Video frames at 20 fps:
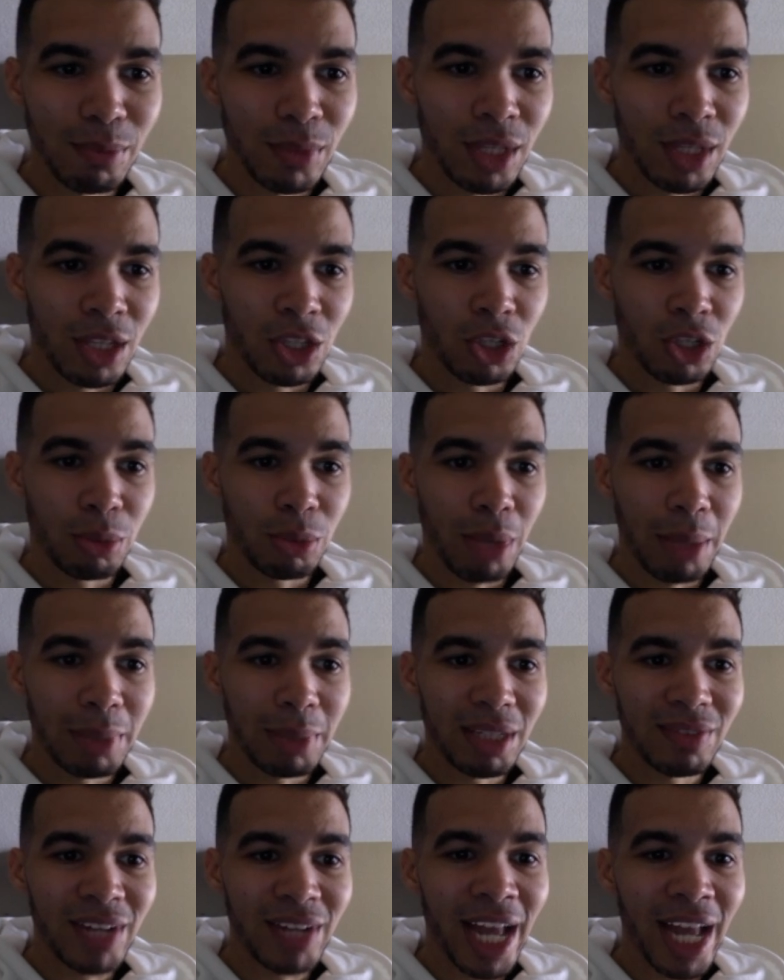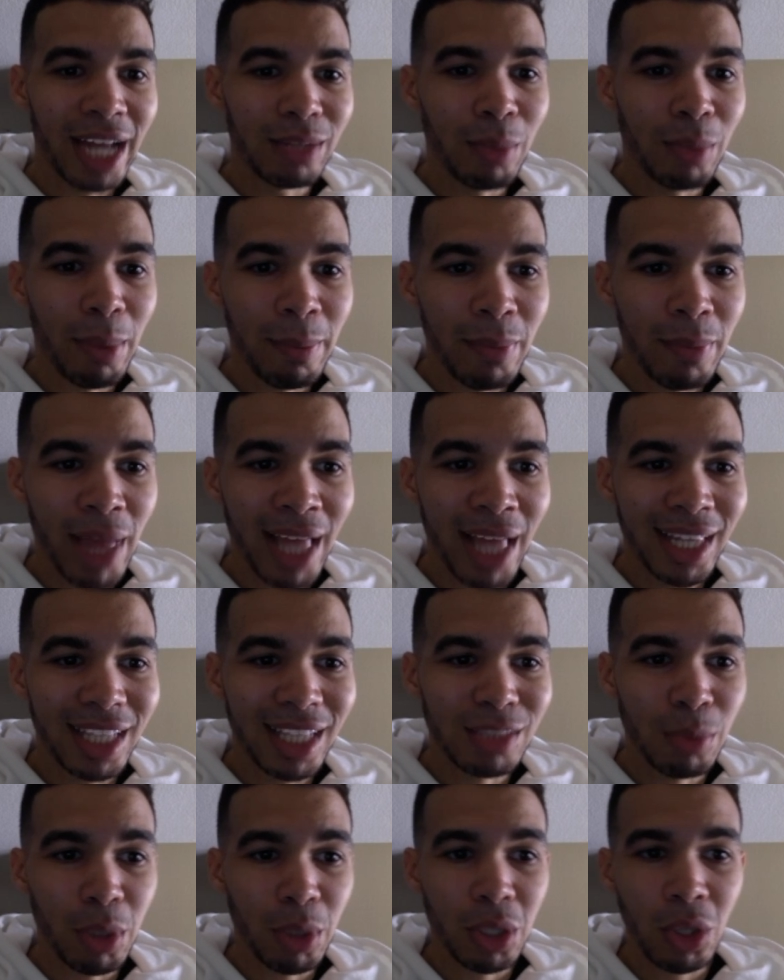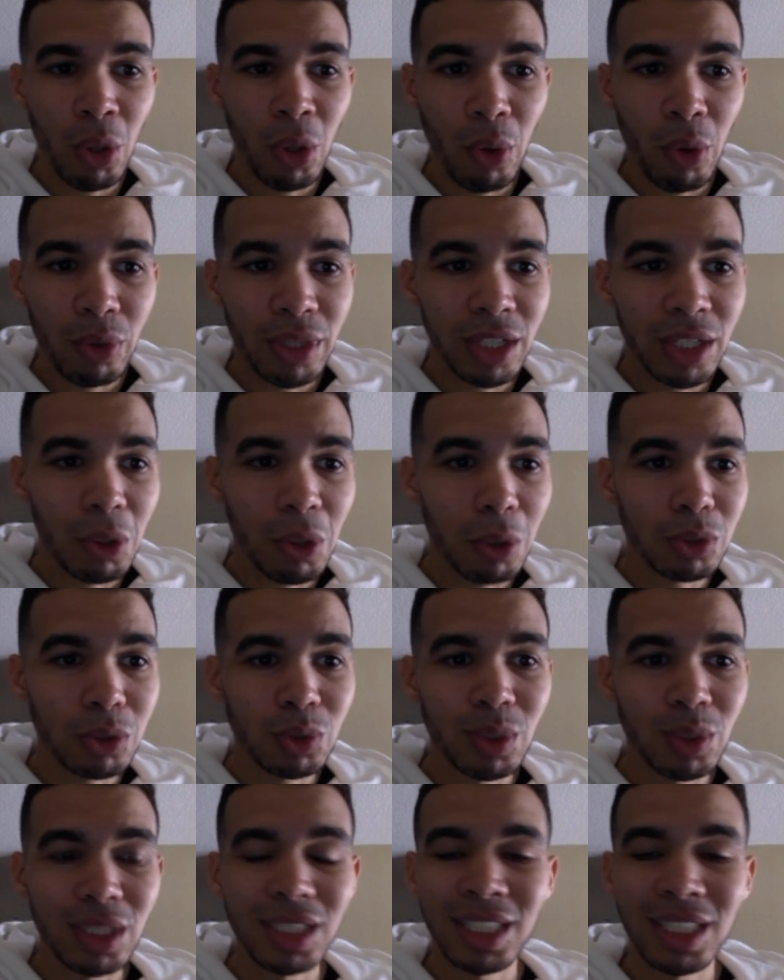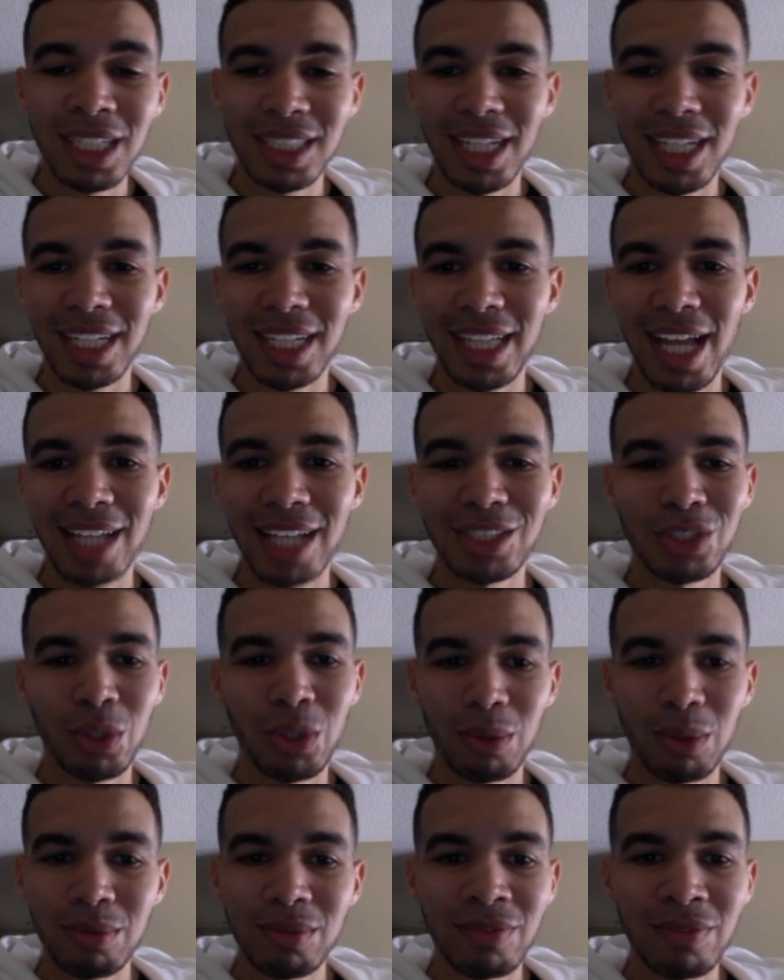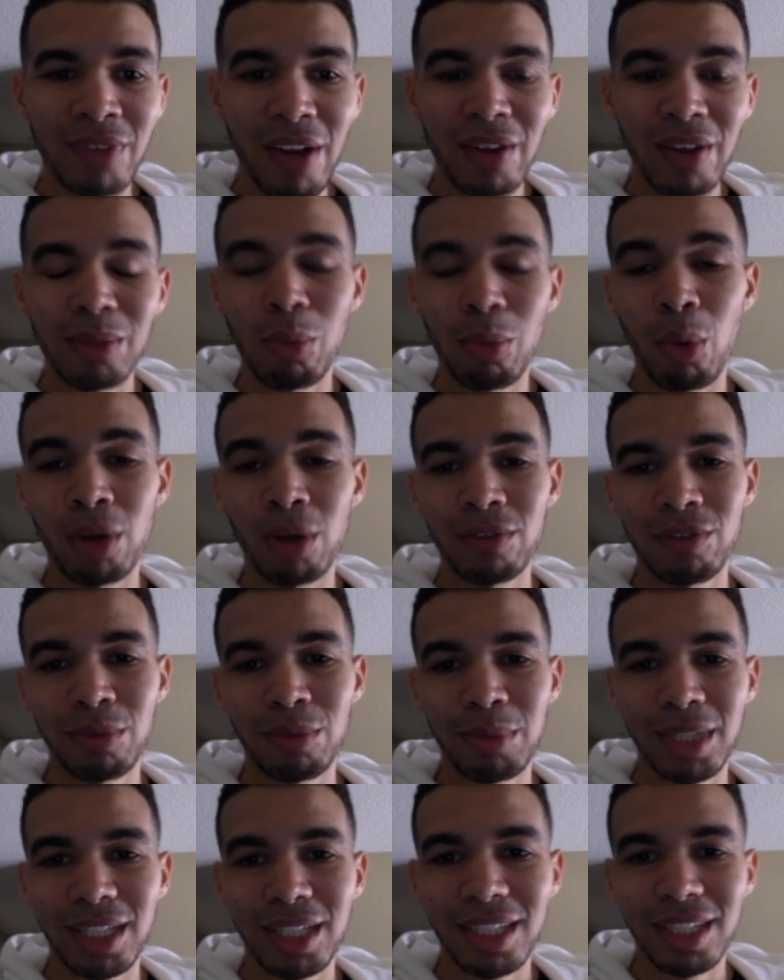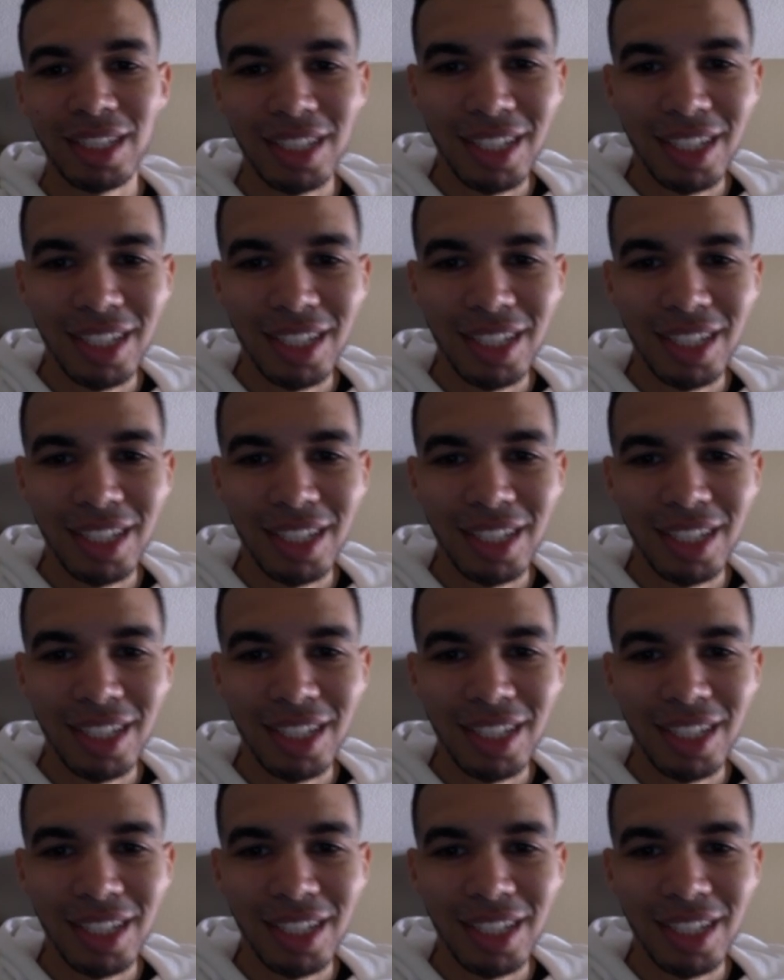maybe even add that to more clothing, groceries, things like that. So very important for me.